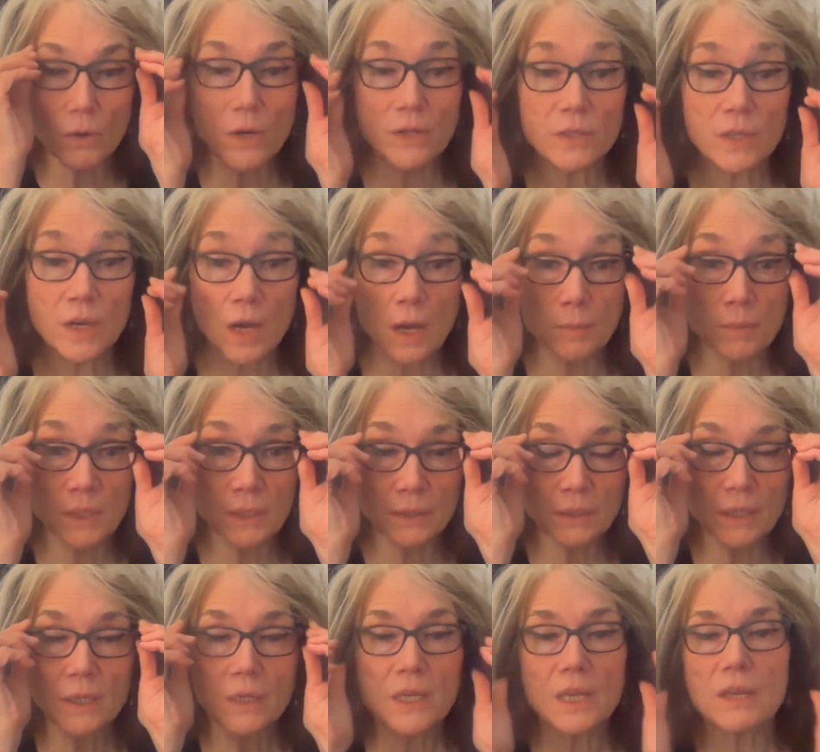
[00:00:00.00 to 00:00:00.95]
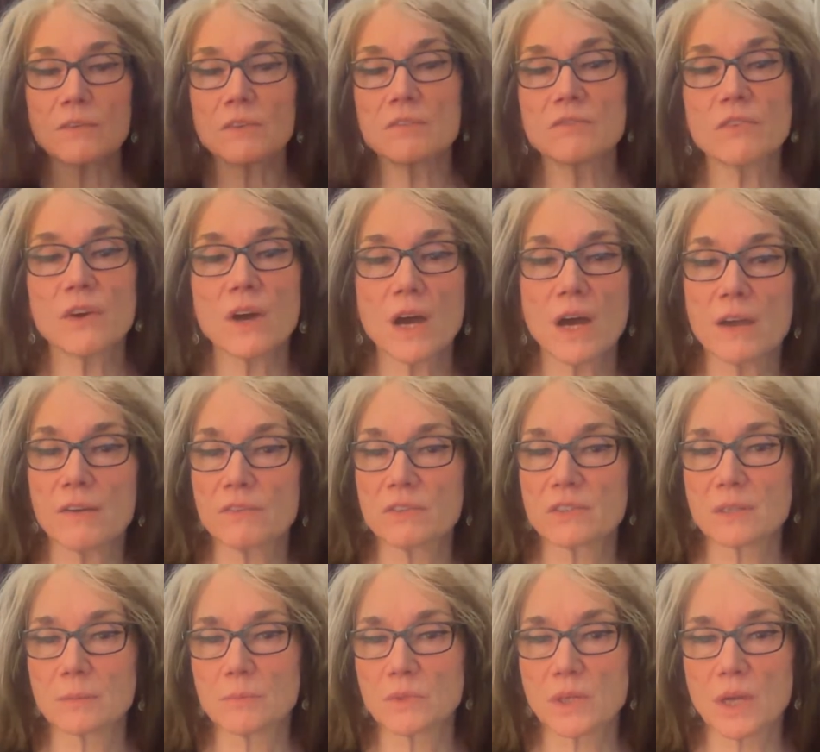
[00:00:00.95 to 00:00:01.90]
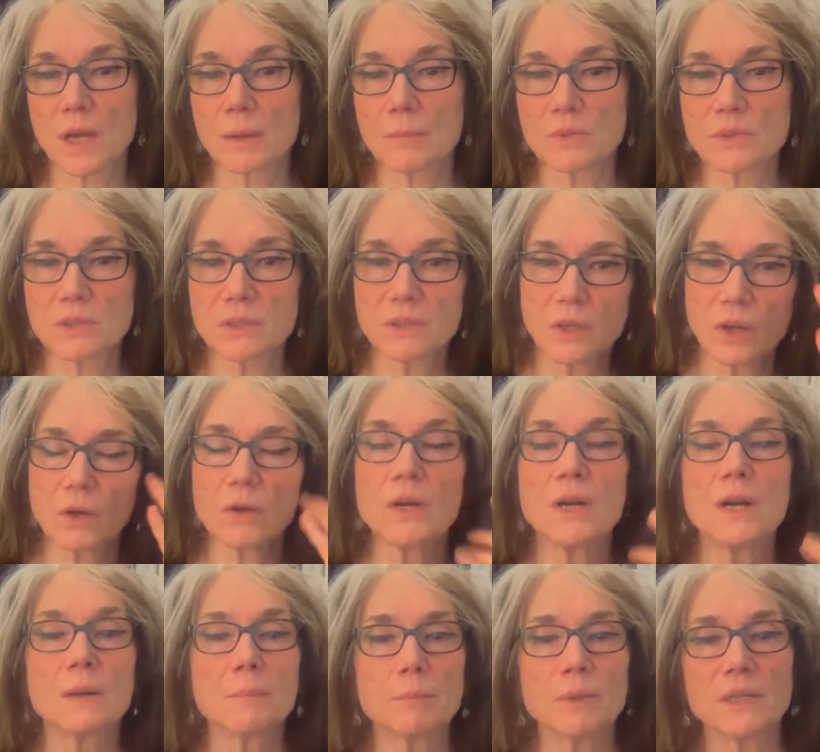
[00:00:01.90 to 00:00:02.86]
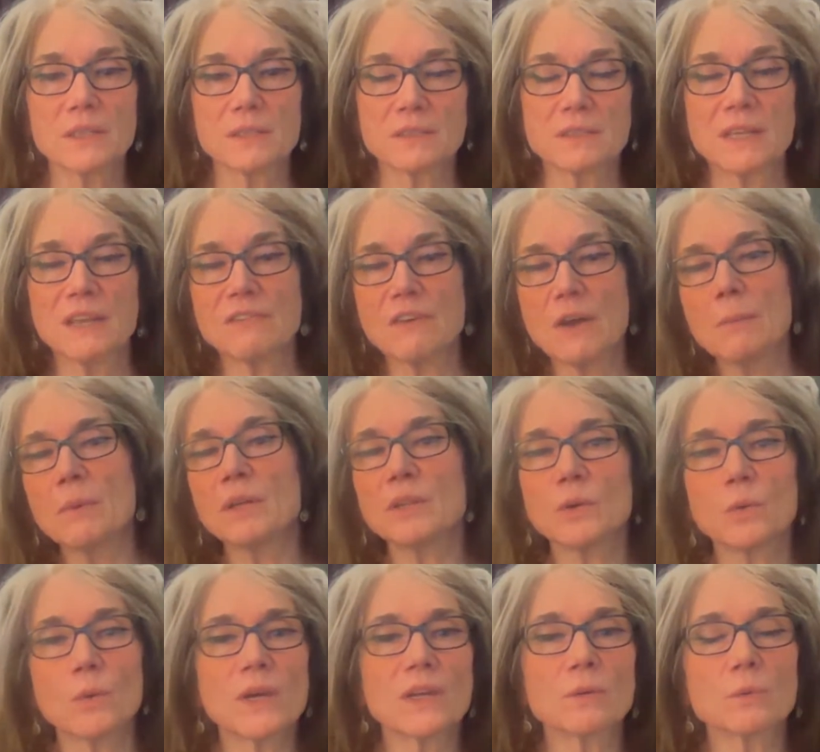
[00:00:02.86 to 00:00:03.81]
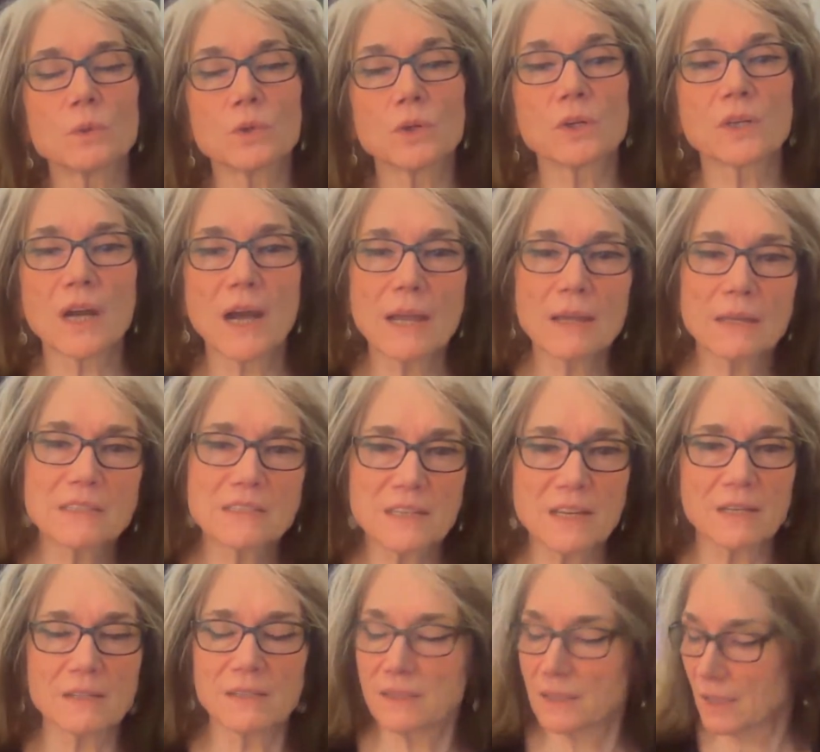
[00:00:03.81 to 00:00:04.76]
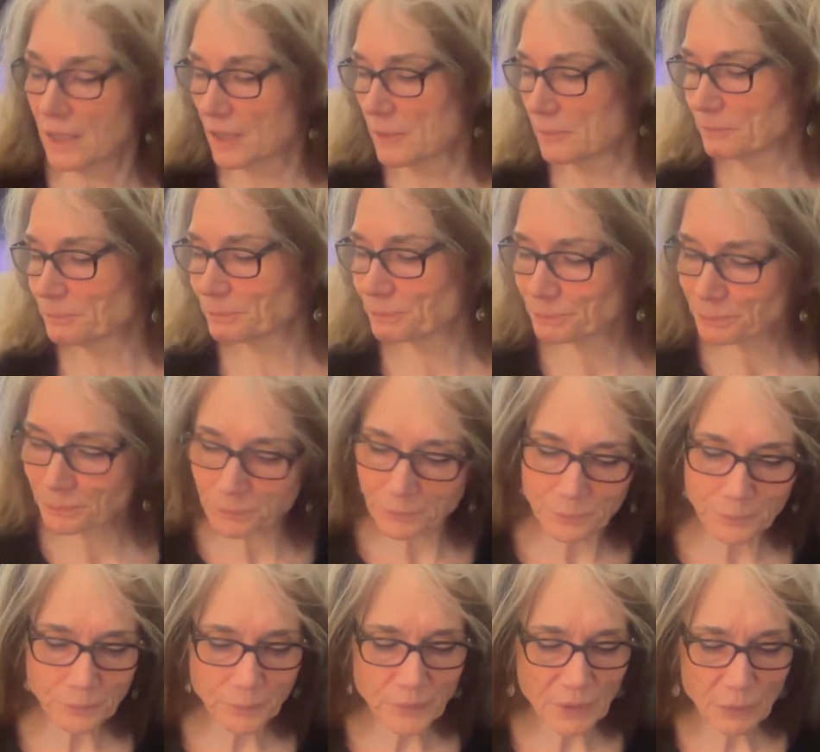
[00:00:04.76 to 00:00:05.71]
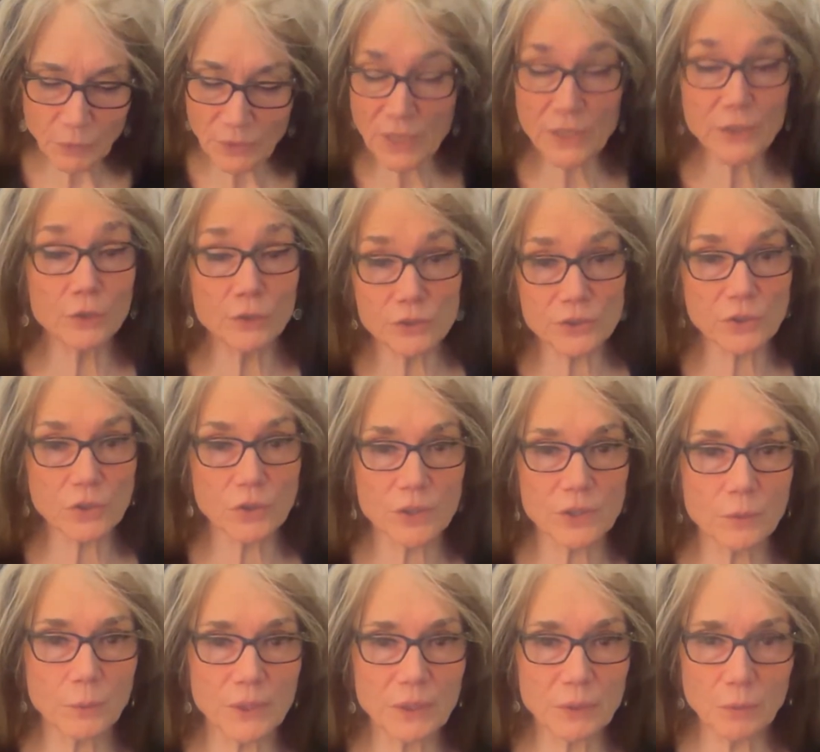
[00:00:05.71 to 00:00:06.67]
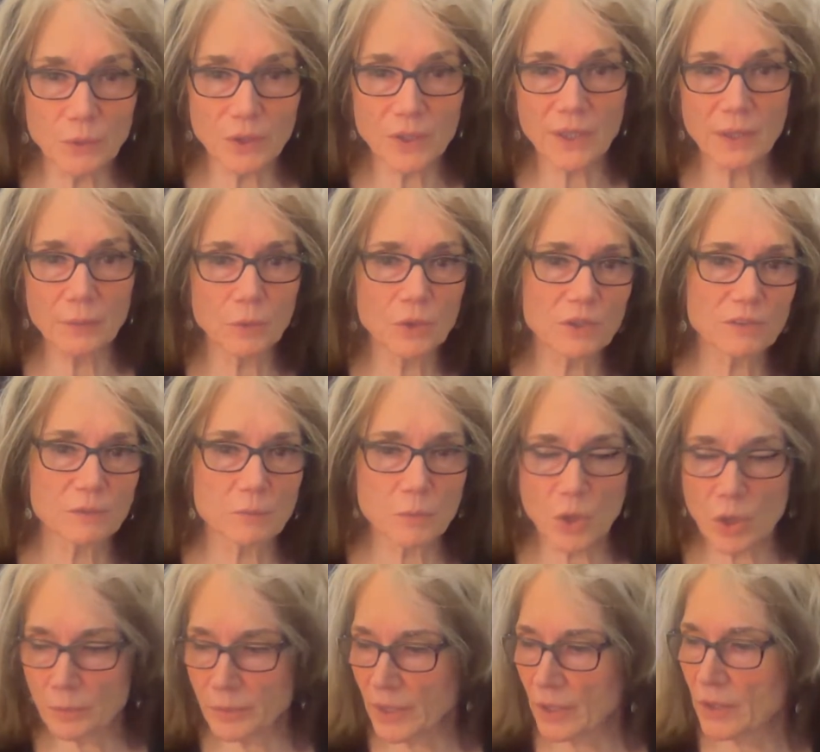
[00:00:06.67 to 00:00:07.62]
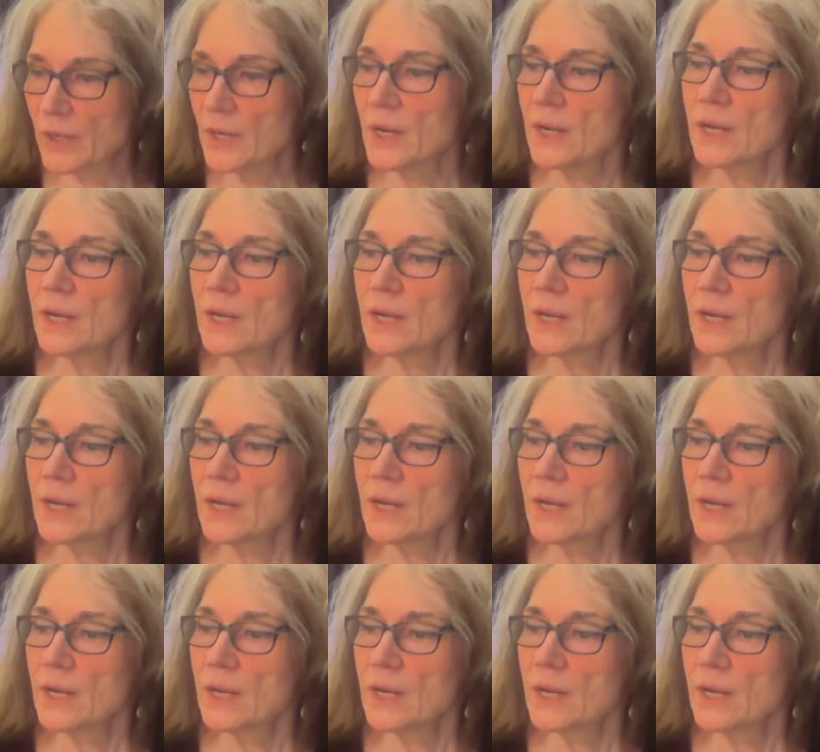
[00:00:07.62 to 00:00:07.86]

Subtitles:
on the humming, even 5 sometimes, But if I'm on the way to work, I set when I used to go on the way to work, I work from home now.